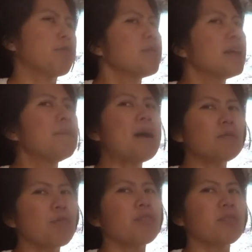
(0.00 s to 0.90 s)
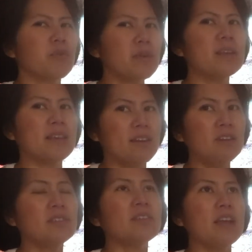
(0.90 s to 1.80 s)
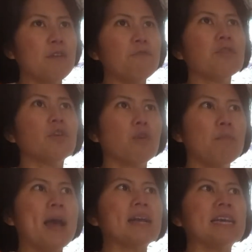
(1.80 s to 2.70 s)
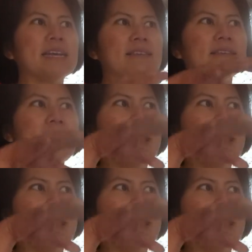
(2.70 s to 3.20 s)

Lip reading: in about 3 years, if the grow bag is